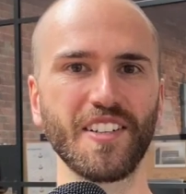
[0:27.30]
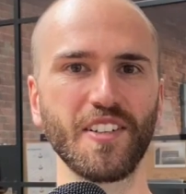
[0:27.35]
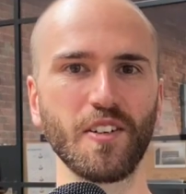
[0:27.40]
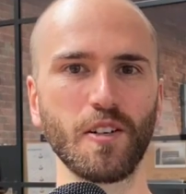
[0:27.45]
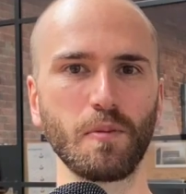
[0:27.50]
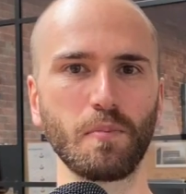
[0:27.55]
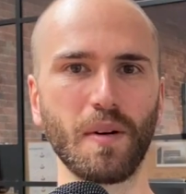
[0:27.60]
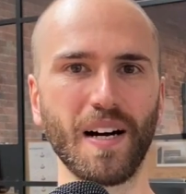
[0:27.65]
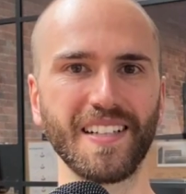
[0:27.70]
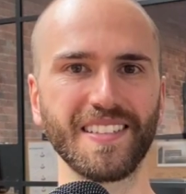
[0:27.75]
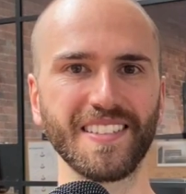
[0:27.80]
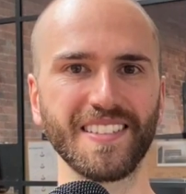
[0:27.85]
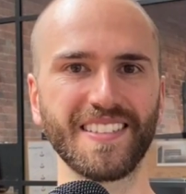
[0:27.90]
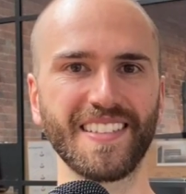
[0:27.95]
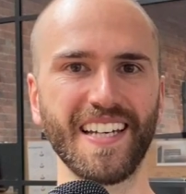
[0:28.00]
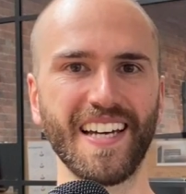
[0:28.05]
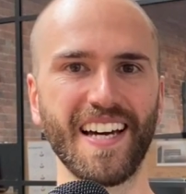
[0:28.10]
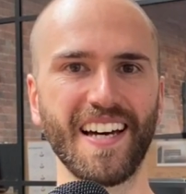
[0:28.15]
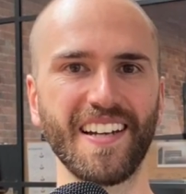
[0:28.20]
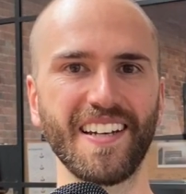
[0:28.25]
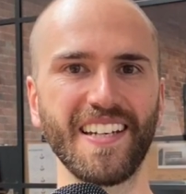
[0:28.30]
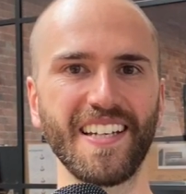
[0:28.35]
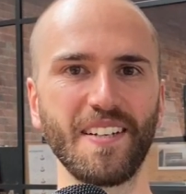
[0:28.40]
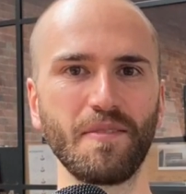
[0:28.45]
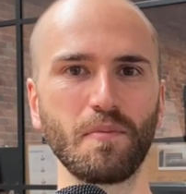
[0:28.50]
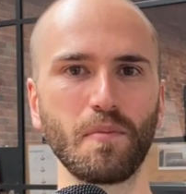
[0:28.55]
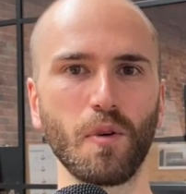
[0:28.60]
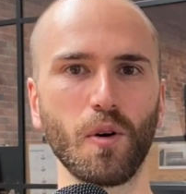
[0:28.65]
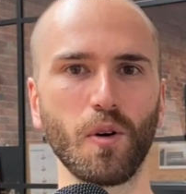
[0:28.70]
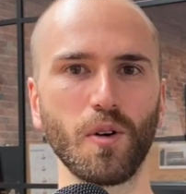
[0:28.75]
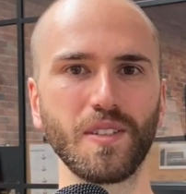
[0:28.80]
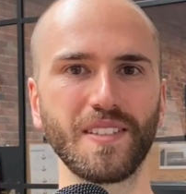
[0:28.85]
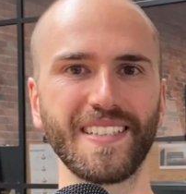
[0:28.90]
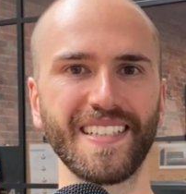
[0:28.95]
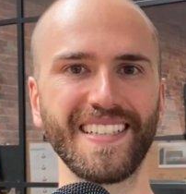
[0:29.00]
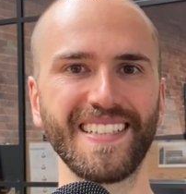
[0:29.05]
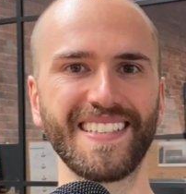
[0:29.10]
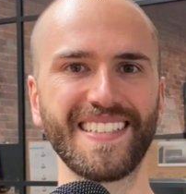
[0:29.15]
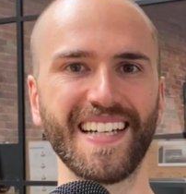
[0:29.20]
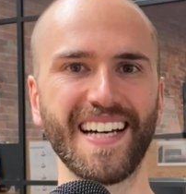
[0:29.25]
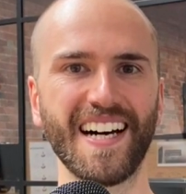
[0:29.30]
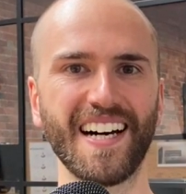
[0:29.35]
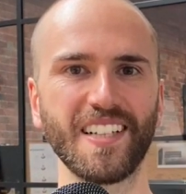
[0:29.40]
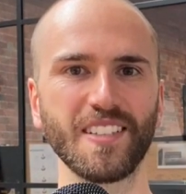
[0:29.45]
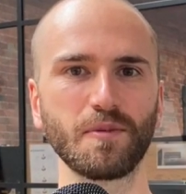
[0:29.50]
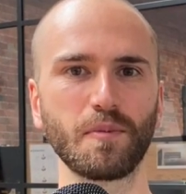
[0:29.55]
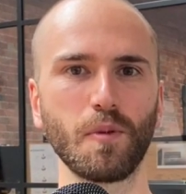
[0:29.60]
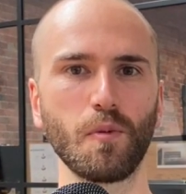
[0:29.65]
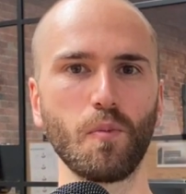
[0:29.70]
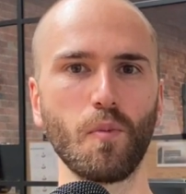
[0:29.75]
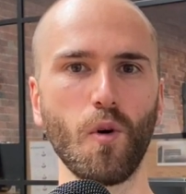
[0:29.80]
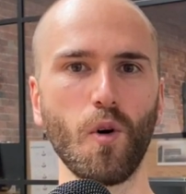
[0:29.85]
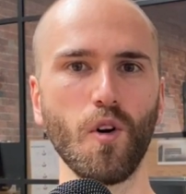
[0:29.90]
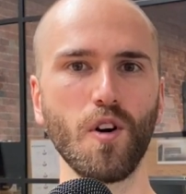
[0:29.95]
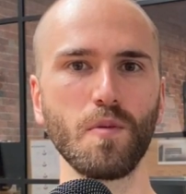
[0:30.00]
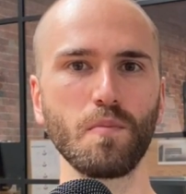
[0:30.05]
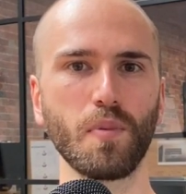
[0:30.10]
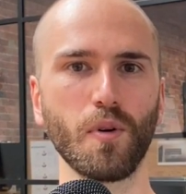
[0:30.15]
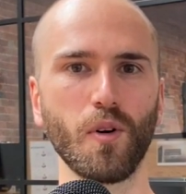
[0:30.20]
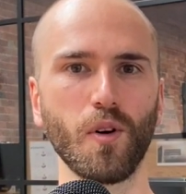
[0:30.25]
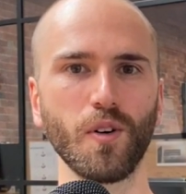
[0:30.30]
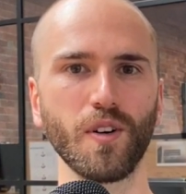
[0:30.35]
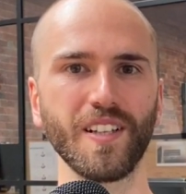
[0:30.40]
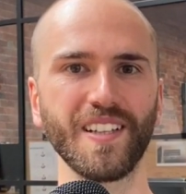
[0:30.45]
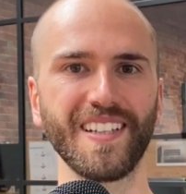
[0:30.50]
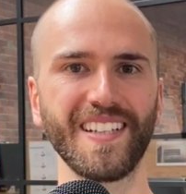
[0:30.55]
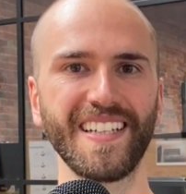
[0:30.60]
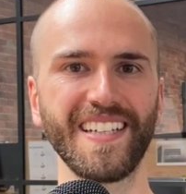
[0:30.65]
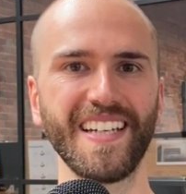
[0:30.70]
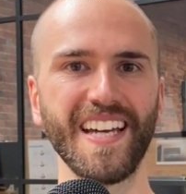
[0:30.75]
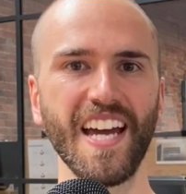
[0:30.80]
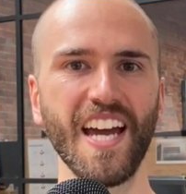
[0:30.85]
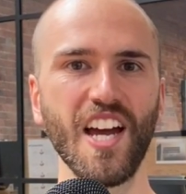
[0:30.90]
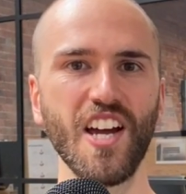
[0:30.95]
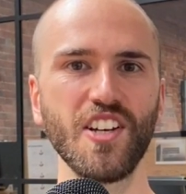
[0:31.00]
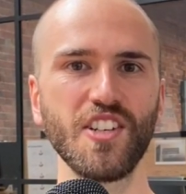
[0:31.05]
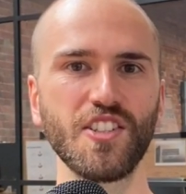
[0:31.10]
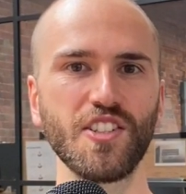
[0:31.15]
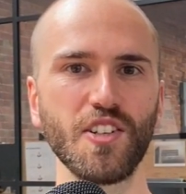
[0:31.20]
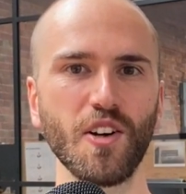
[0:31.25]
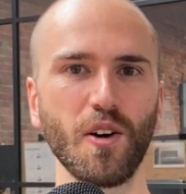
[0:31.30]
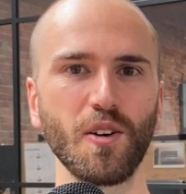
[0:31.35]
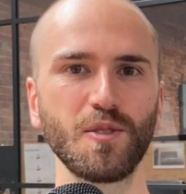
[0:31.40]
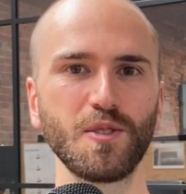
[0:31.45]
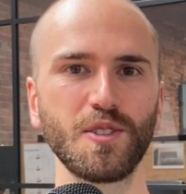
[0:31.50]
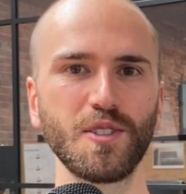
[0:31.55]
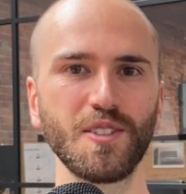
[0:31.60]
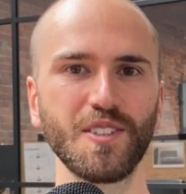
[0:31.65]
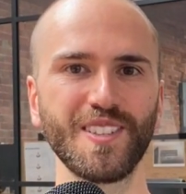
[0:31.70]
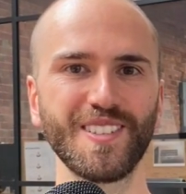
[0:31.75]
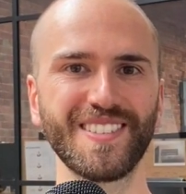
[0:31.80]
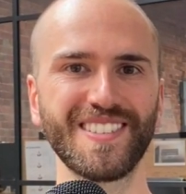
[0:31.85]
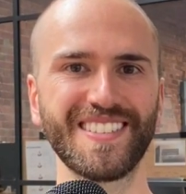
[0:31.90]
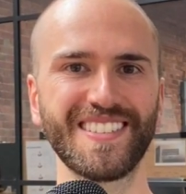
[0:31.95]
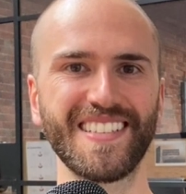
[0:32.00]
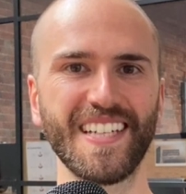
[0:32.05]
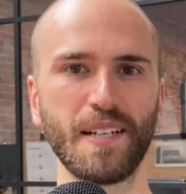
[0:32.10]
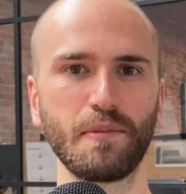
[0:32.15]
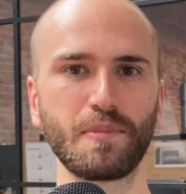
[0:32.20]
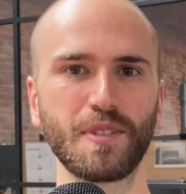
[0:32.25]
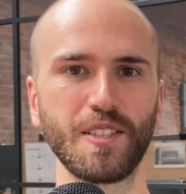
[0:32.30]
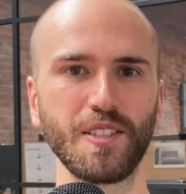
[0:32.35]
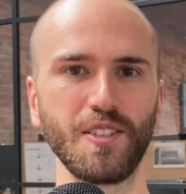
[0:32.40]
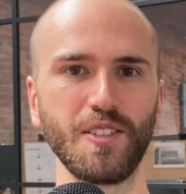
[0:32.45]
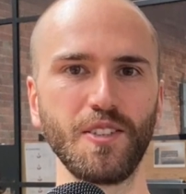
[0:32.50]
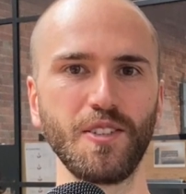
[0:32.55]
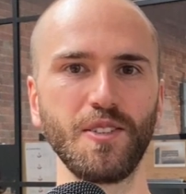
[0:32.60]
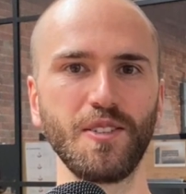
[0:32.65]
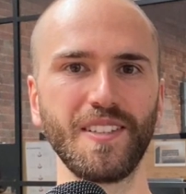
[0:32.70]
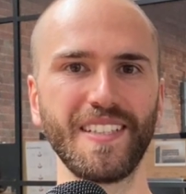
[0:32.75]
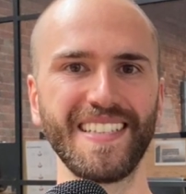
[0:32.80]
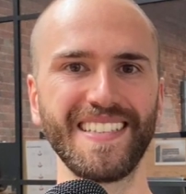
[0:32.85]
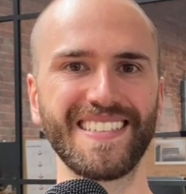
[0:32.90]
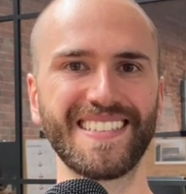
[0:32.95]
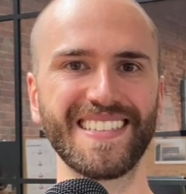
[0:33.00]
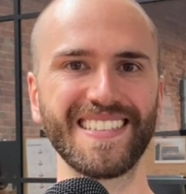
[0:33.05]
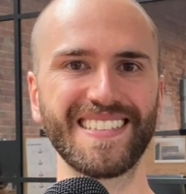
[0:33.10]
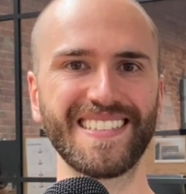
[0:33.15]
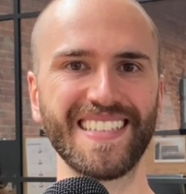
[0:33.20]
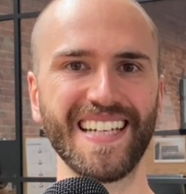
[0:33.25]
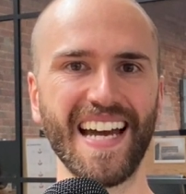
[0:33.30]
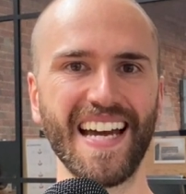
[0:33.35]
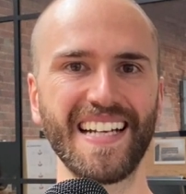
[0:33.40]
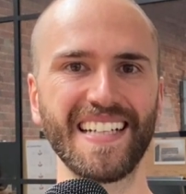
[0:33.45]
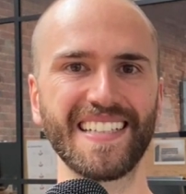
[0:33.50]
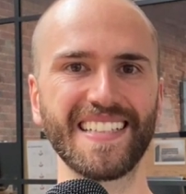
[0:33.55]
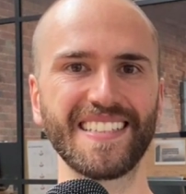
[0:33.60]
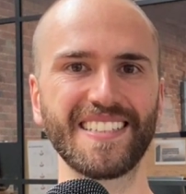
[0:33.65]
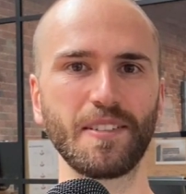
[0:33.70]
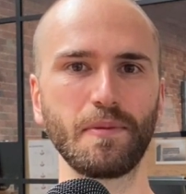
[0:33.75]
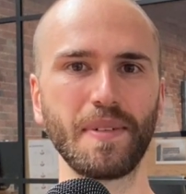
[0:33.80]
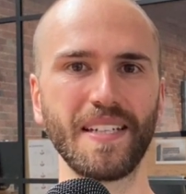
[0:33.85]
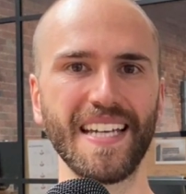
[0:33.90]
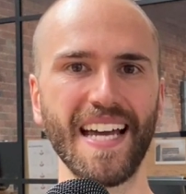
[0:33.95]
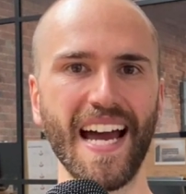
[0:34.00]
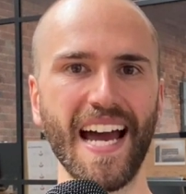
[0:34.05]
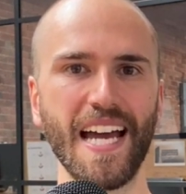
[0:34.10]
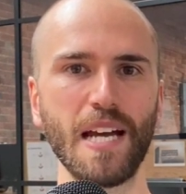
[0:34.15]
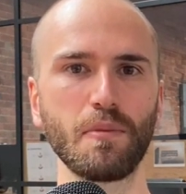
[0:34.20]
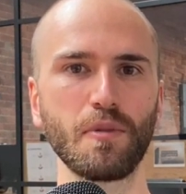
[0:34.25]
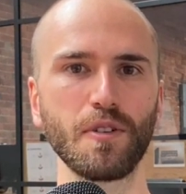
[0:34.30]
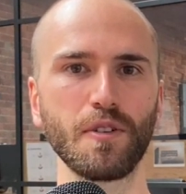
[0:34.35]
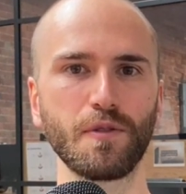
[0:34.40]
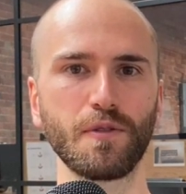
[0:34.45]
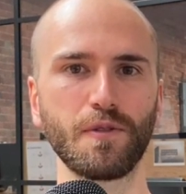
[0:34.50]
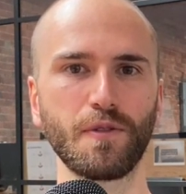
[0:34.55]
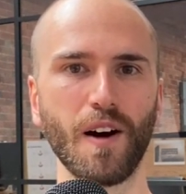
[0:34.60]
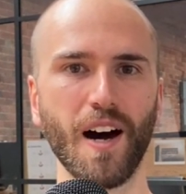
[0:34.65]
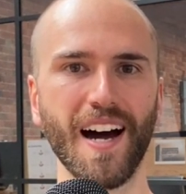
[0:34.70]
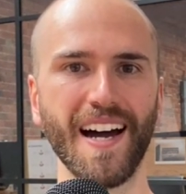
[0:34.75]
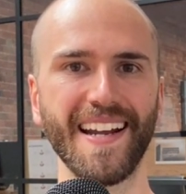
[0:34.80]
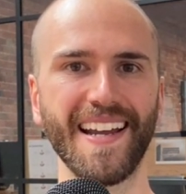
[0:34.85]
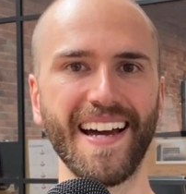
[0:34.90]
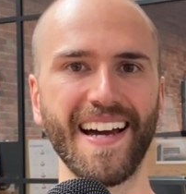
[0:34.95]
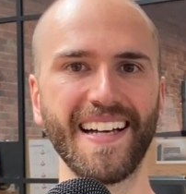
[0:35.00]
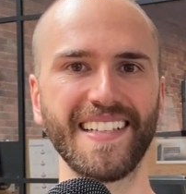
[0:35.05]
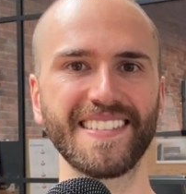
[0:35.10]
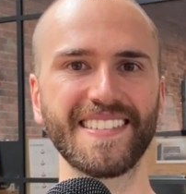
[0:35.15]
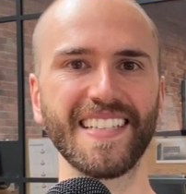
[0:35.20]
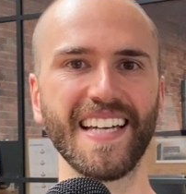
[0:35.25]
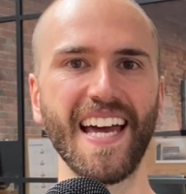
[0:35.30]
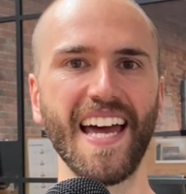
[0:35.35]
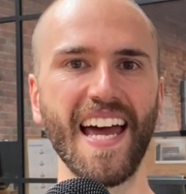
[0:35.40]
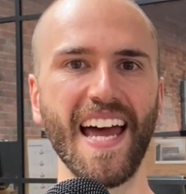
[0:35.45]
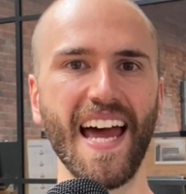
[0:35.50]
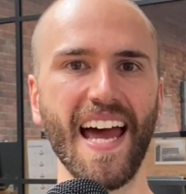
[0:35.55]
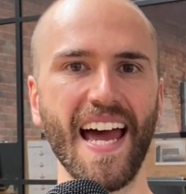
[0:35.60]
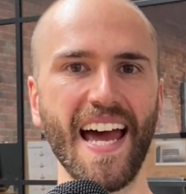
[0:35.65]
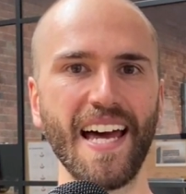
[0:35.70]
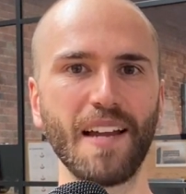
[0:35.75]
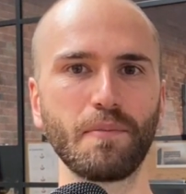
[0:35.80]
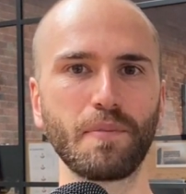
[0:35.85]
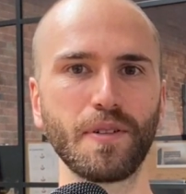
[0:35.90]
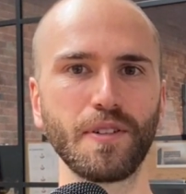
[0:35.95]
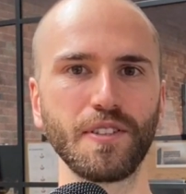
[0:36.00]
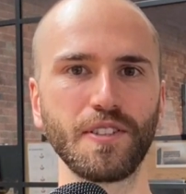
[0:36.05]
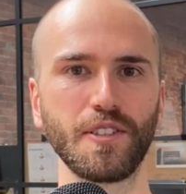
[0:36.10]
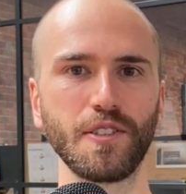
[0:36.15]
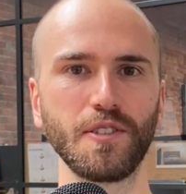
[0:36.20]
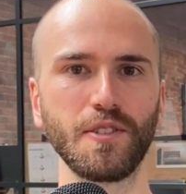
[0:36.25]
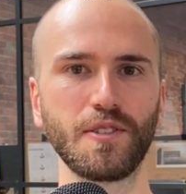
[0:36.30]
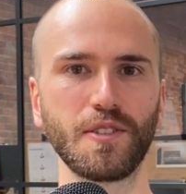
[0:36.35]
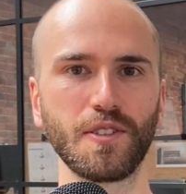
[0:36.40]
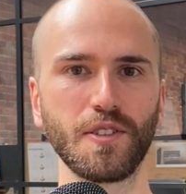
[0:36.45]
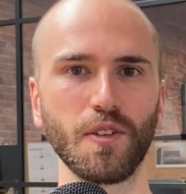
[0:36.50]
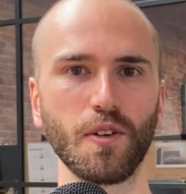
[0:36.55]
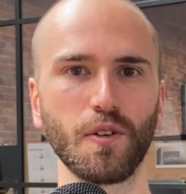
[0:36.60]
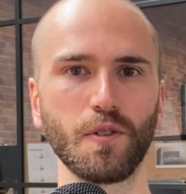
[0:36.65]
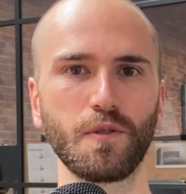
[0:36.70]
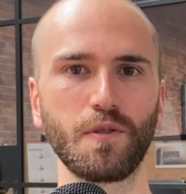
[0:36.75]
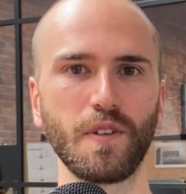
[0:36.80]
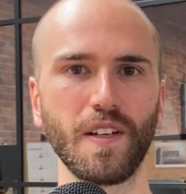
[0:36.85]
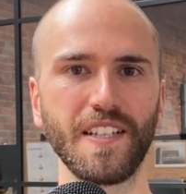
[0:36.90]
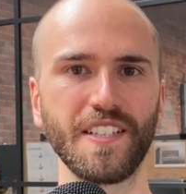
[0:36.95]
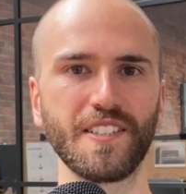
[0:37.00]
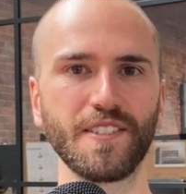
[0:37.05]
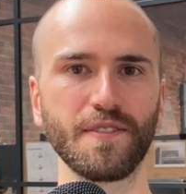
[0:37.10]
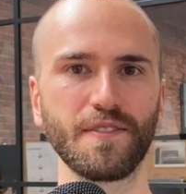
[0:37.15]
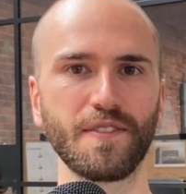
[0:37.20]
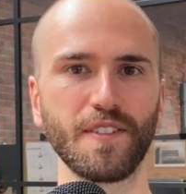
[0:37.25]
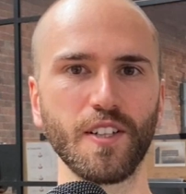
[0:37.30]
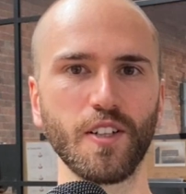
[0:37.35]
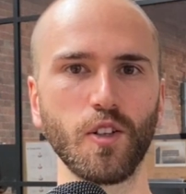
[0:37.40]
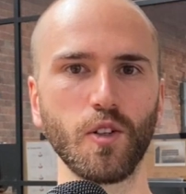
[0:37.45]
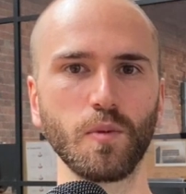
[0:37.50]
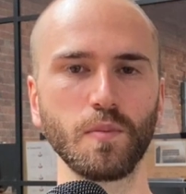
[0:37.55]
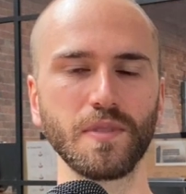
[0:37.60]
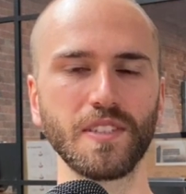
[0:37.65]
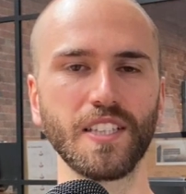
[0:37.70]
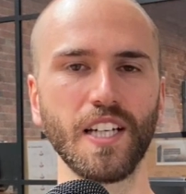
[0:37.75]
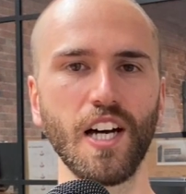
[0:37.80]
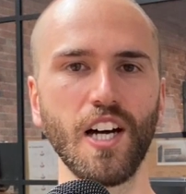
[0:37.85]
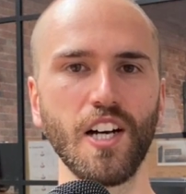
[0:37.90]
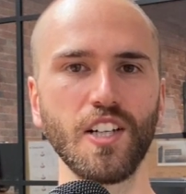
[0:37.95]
your budget down in more details, but more importantly, shows you the steps that you need to take to be able to finance and produce your feature films.